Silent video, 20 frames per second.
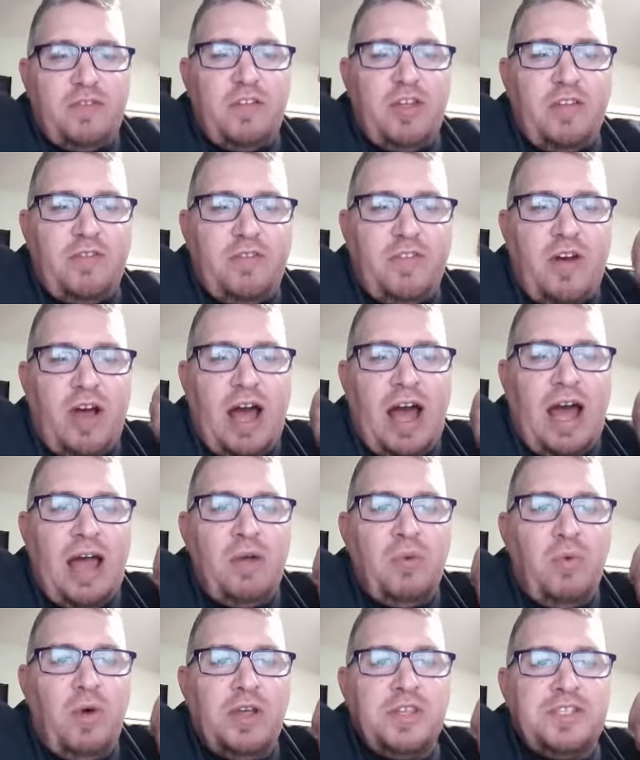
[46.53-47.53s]
if I
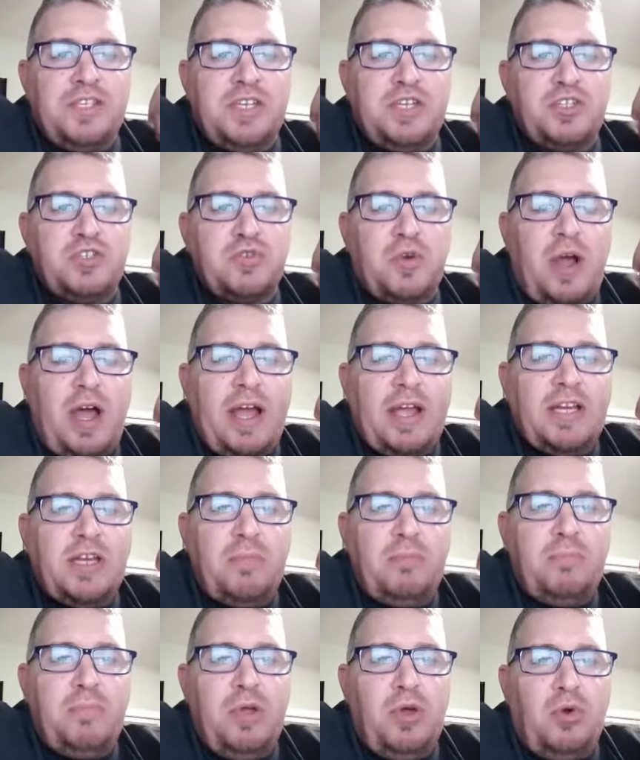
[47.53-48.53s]
wasn't trying to
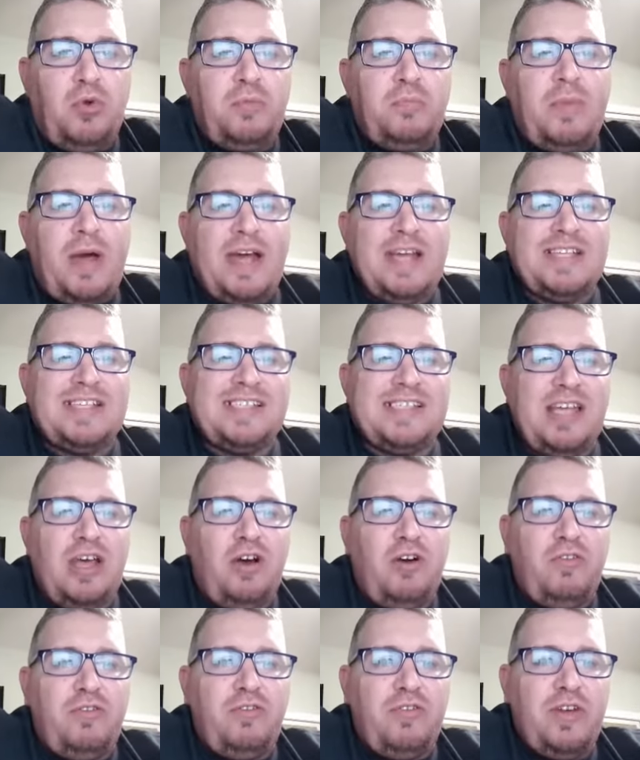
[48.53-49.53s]
build
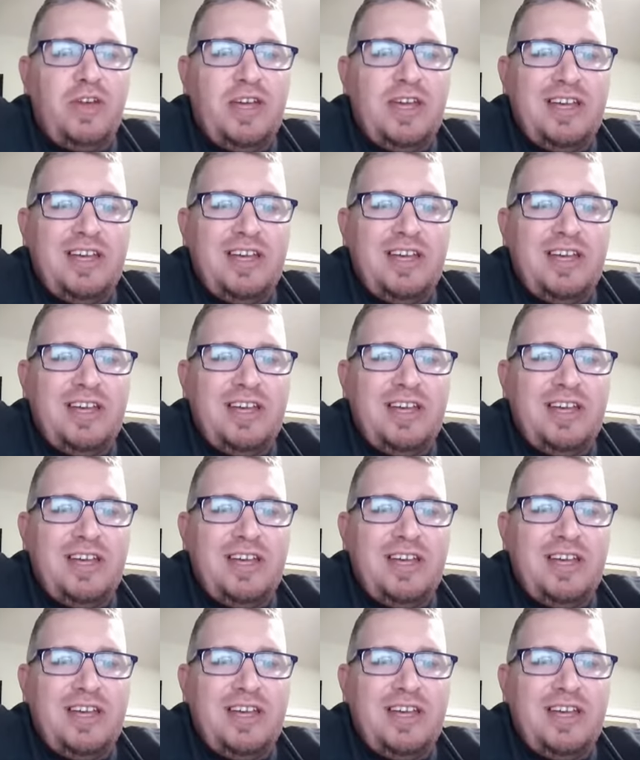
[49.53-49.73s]
myself,